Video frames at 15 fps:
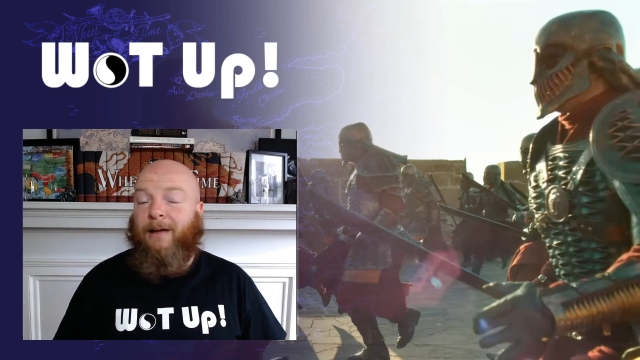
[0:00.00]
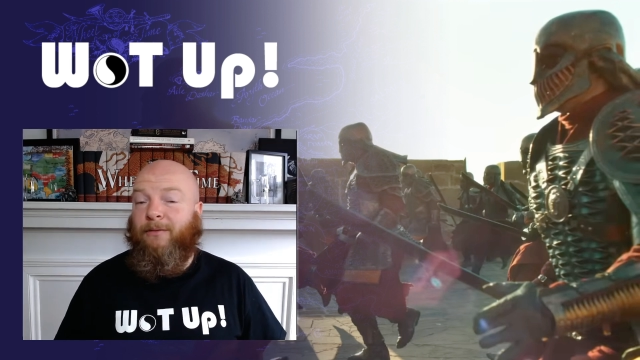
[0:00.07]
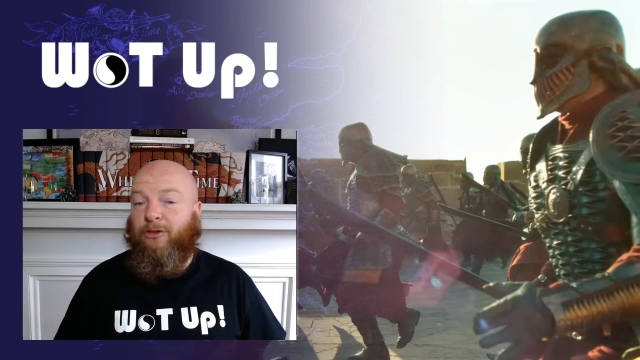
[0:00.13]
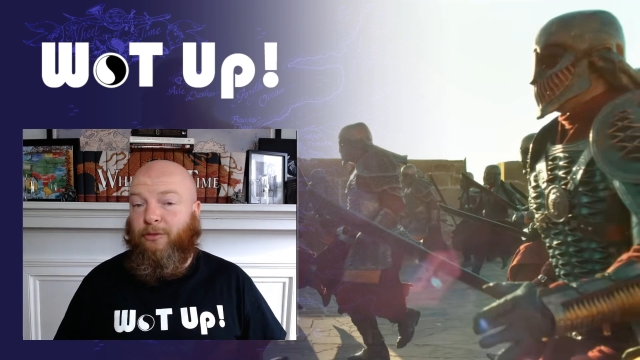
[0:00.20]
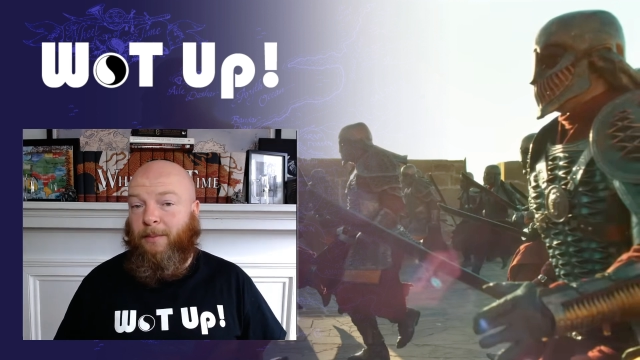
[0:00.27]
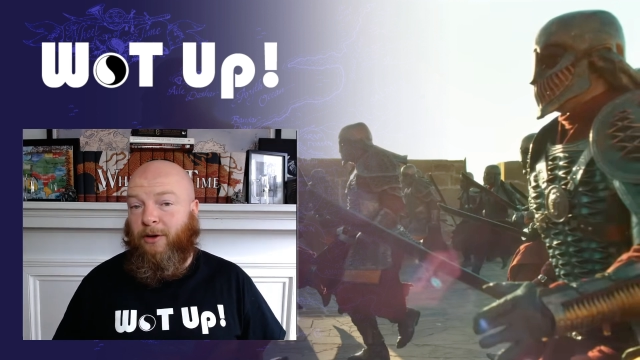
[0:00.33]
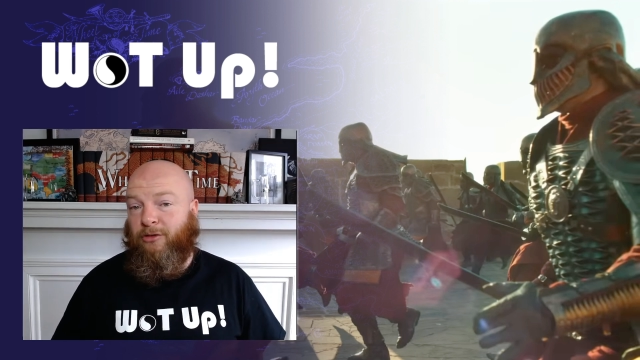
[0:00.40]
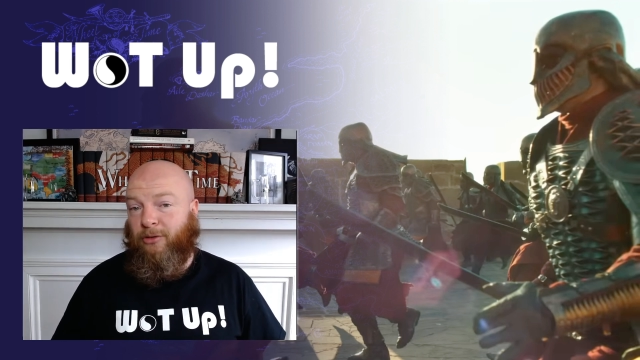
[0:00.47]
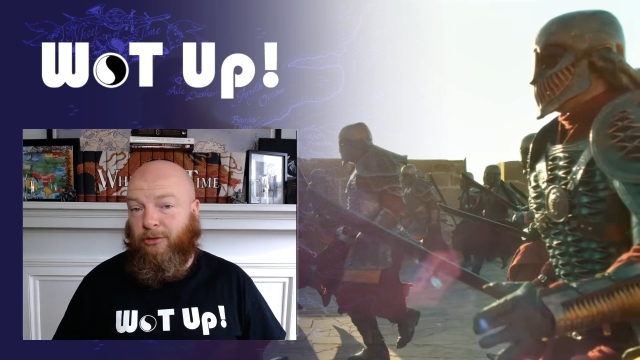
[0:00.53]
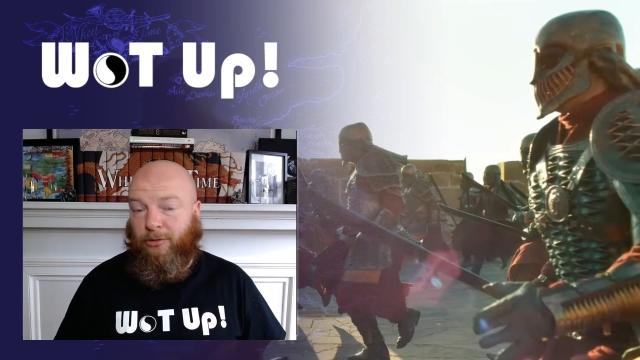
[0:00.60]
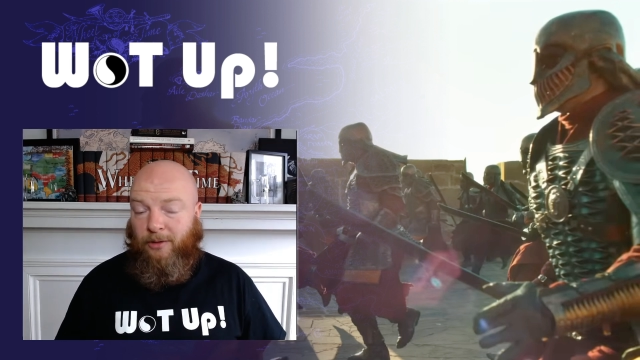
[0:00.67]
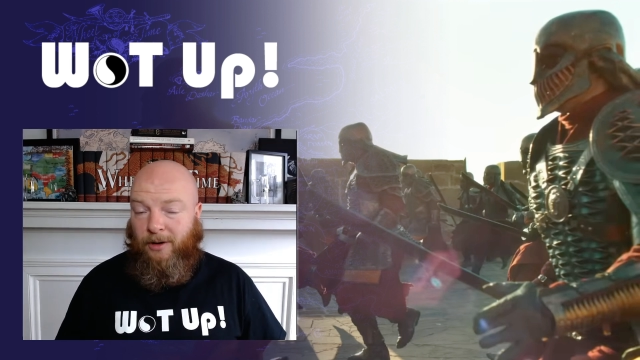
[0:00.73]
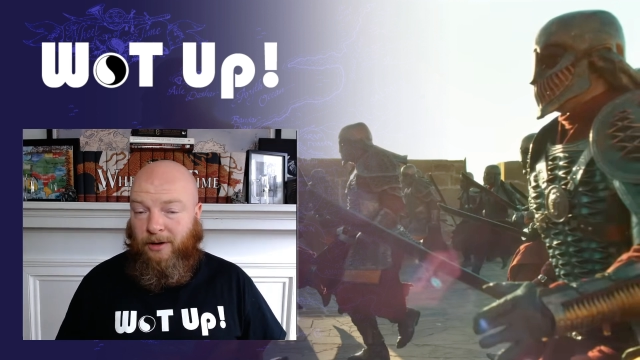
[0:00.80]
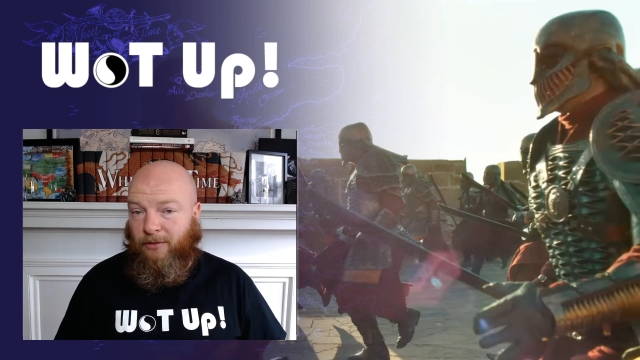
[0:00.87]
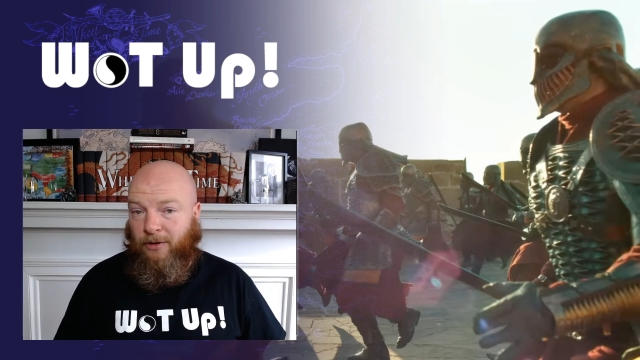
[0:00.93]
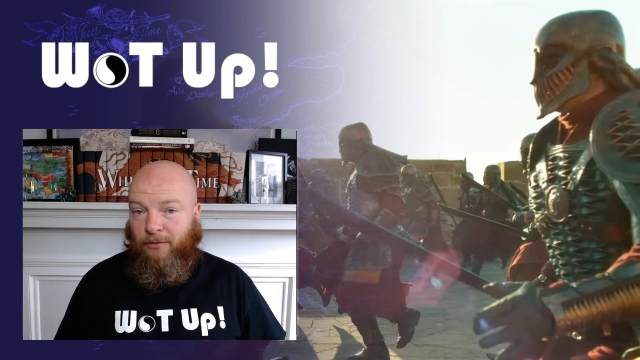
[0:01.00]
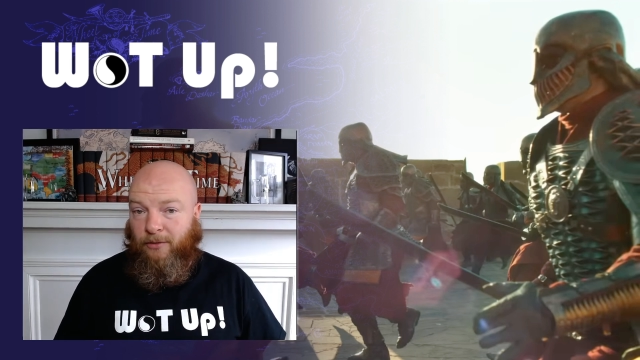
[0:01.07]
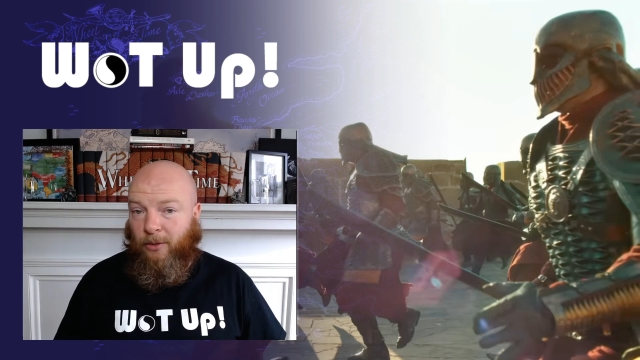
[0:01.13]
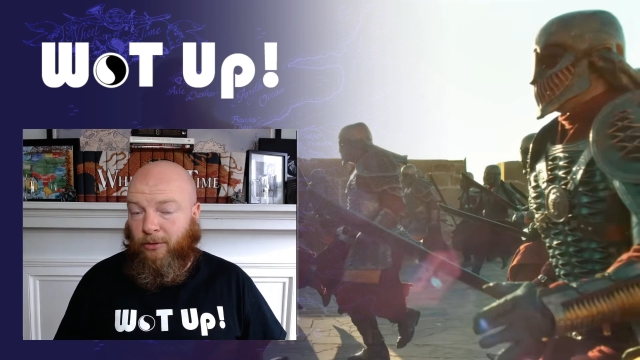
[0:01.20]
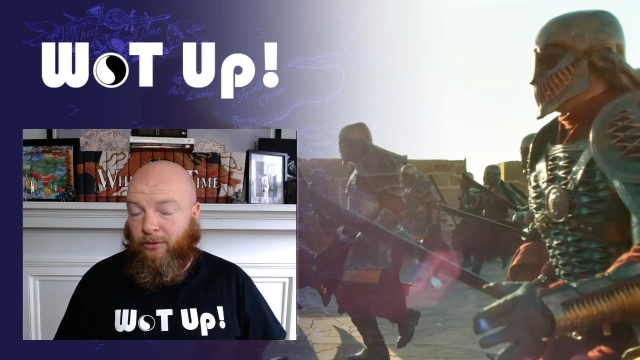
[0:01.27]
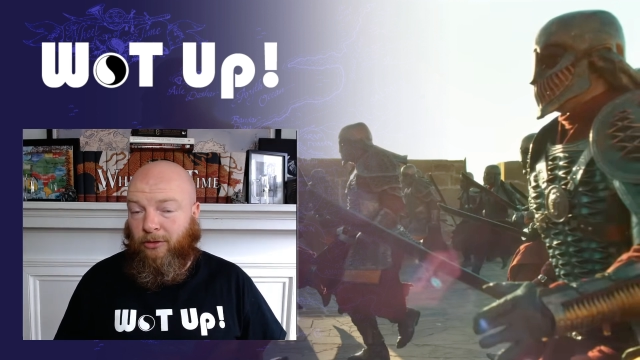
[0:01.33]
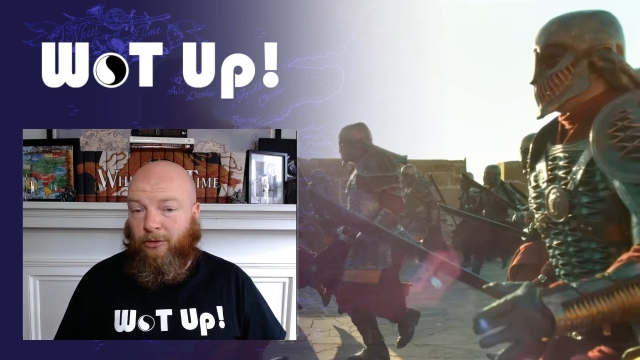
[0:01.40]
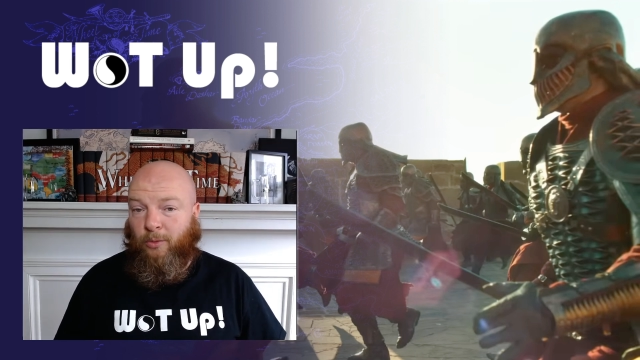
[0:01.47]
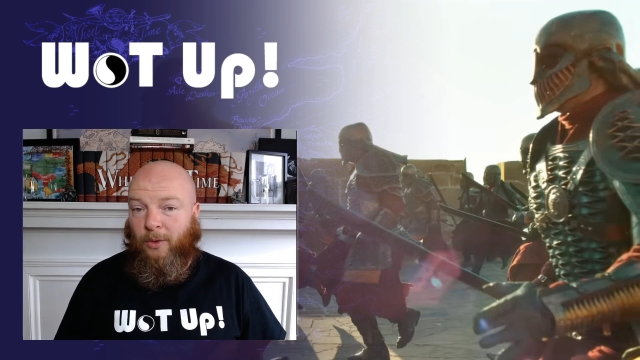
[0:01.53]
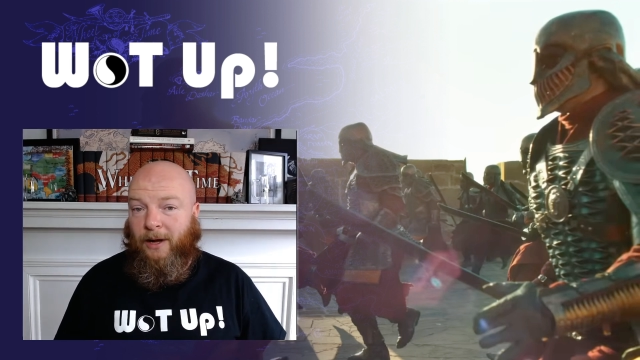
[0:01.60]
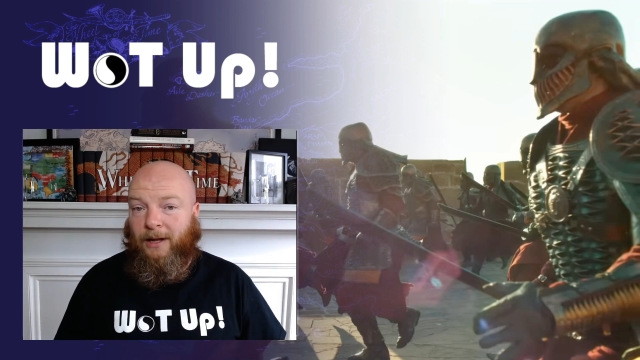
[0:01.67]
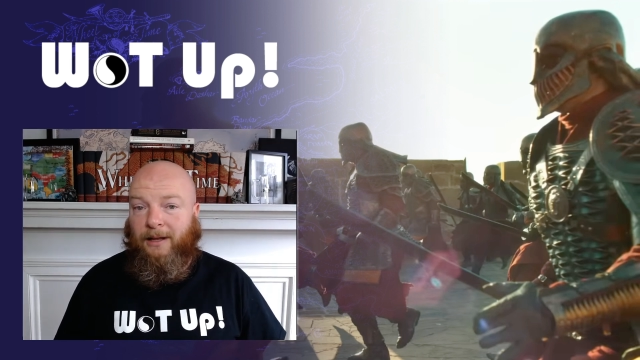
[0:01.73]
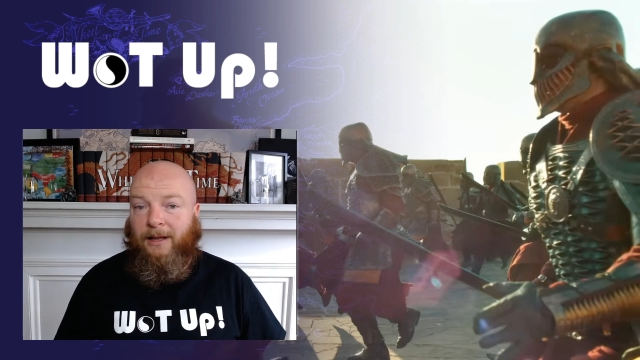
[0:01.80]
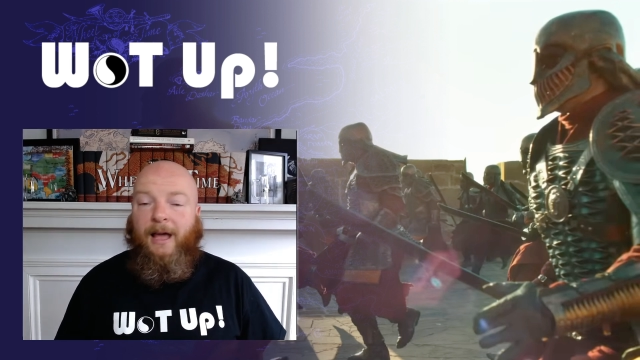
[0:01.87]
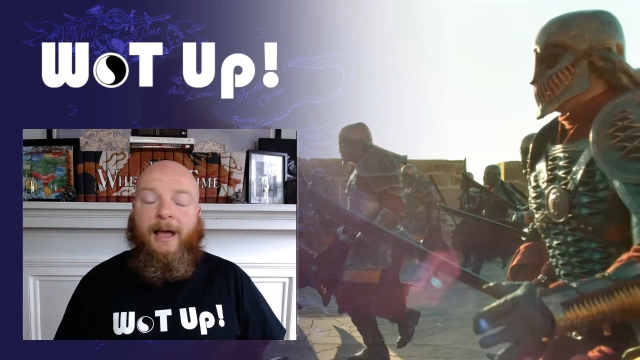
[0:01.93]
a special treat for you folks as
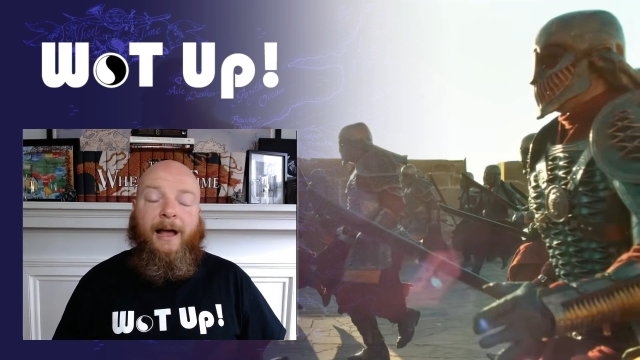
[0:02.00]
well.